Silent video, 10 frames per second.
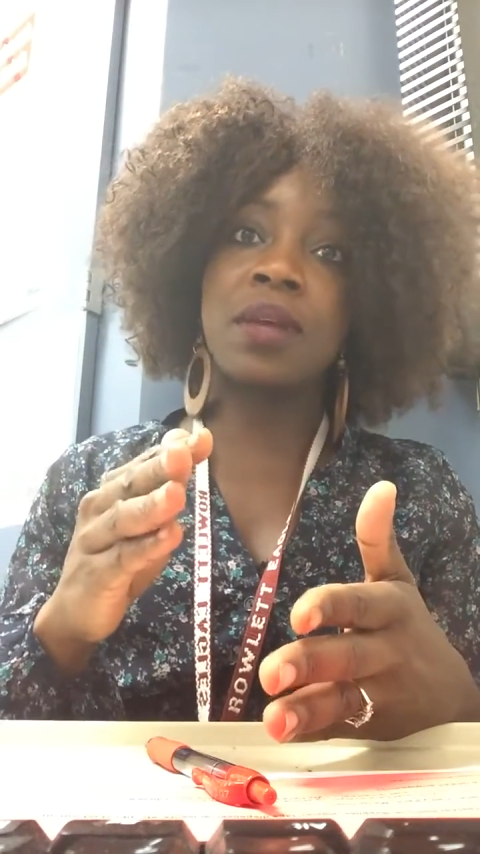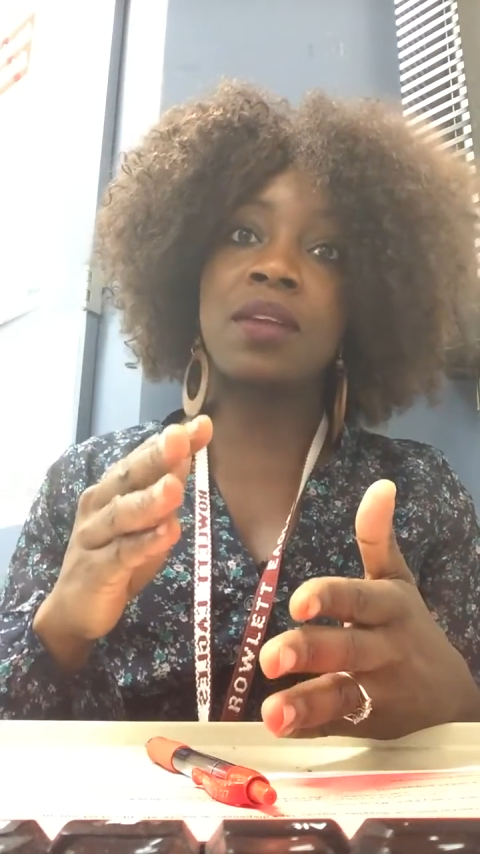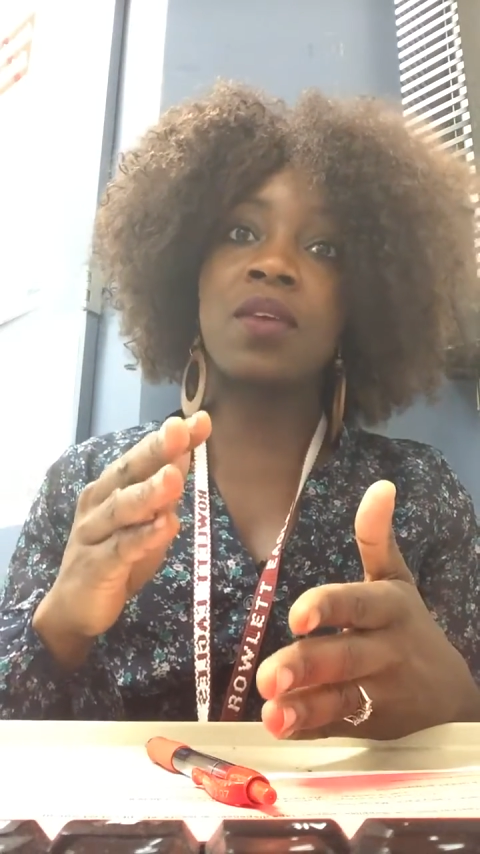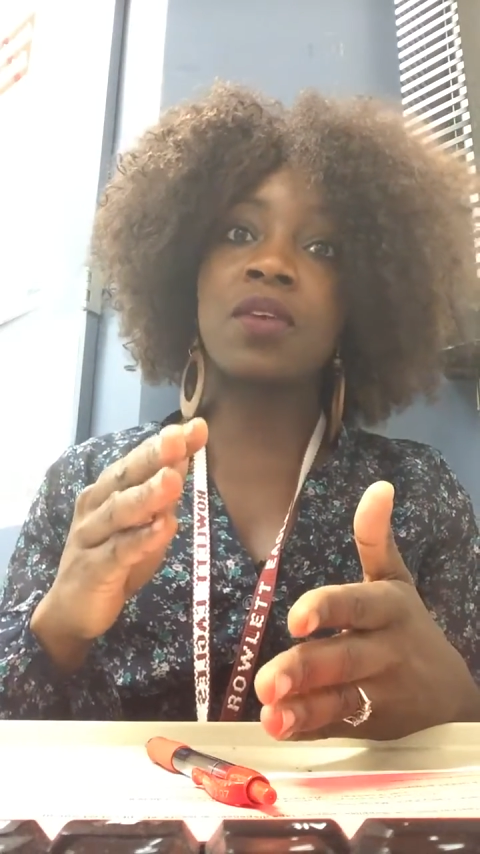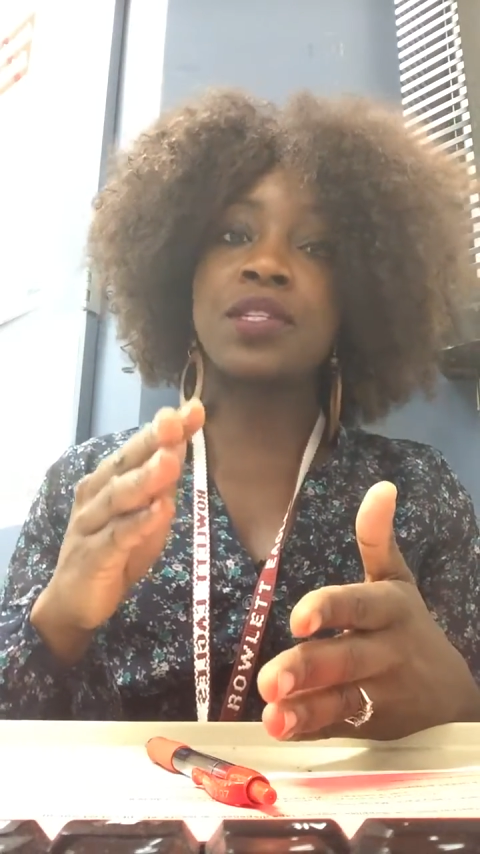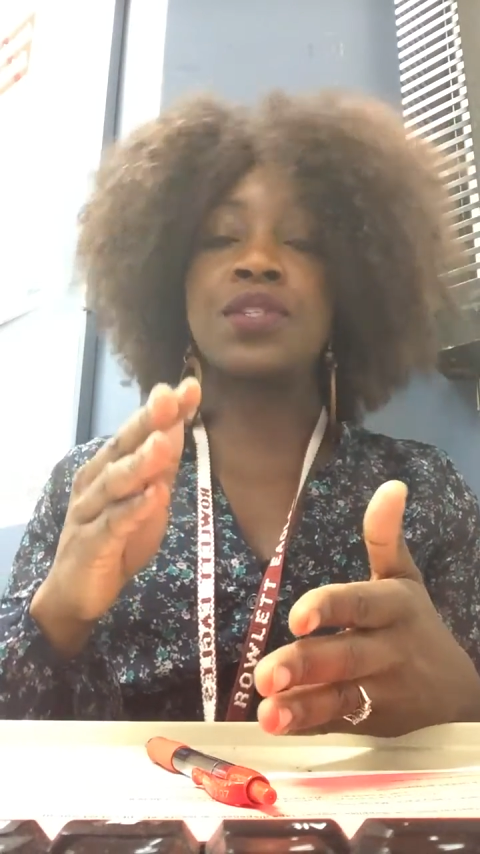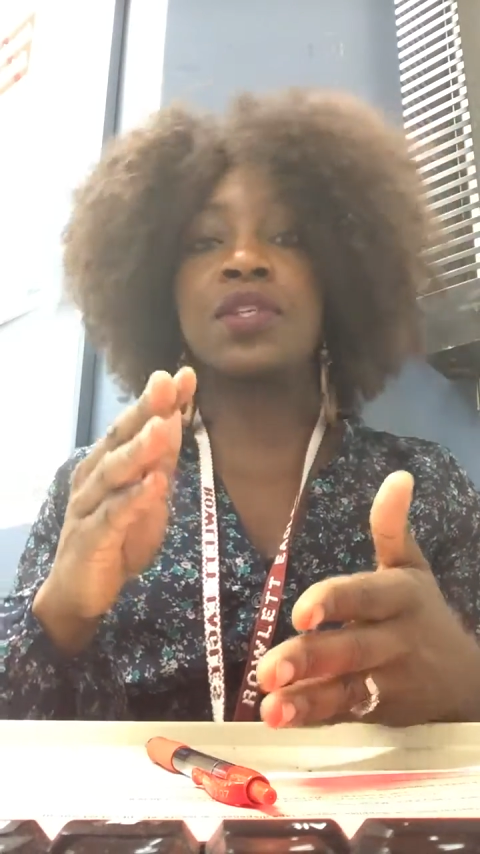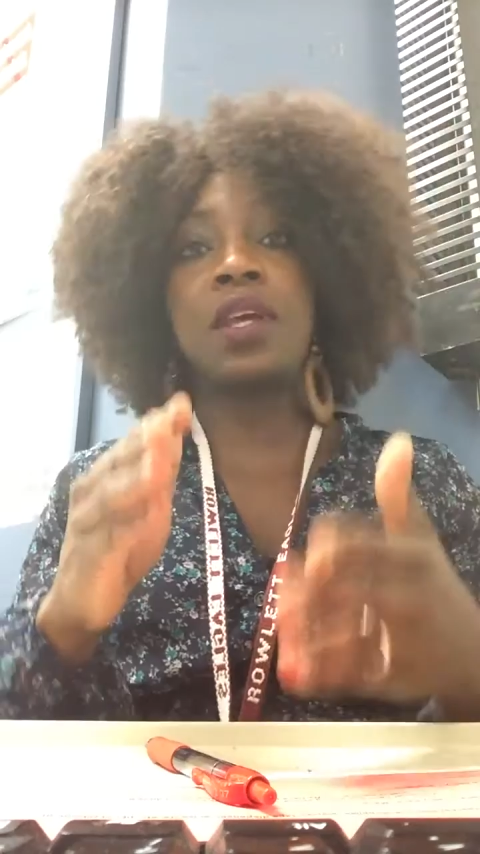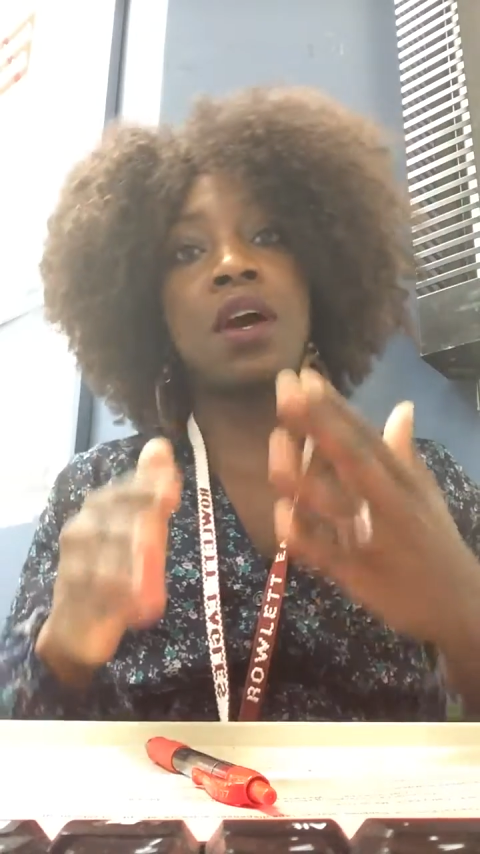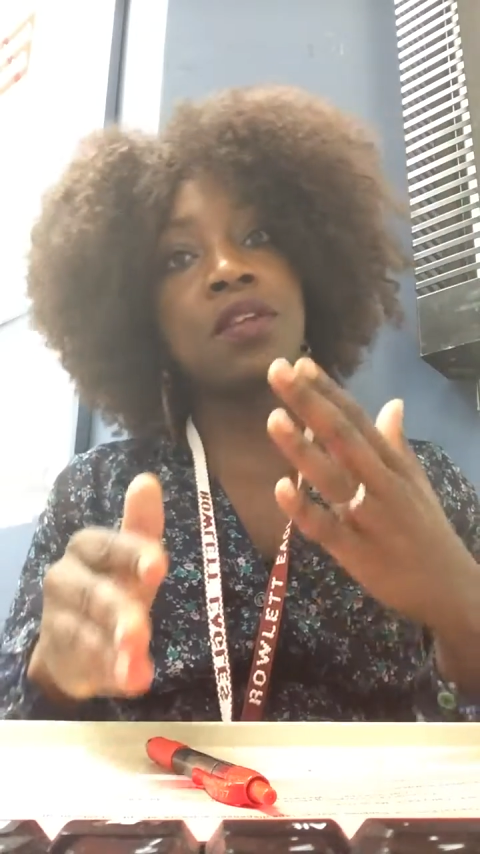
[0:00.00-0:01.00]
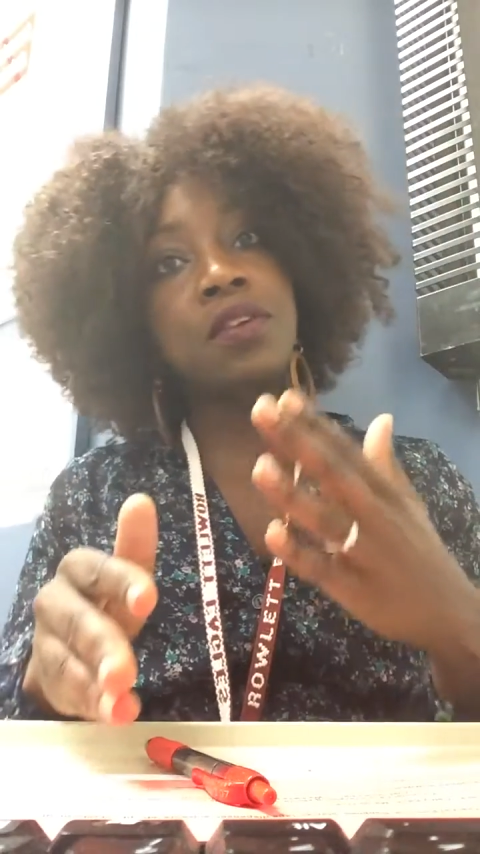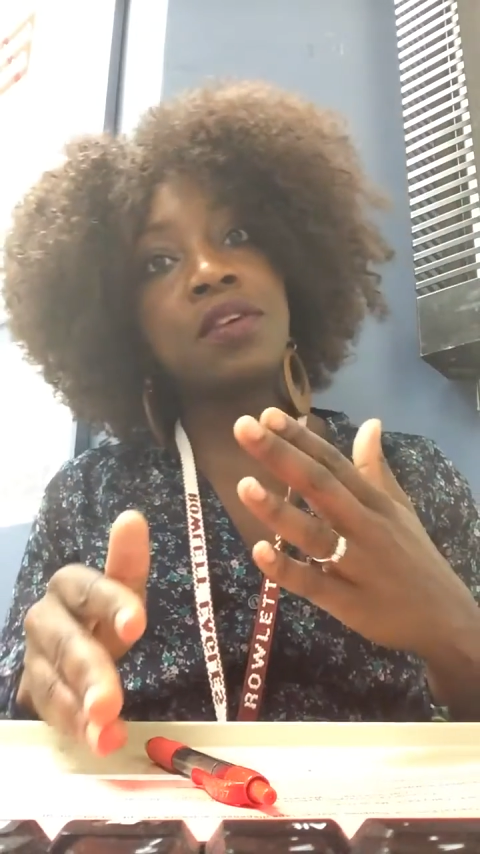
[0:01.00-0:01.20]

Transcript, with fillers: and in order to do the other,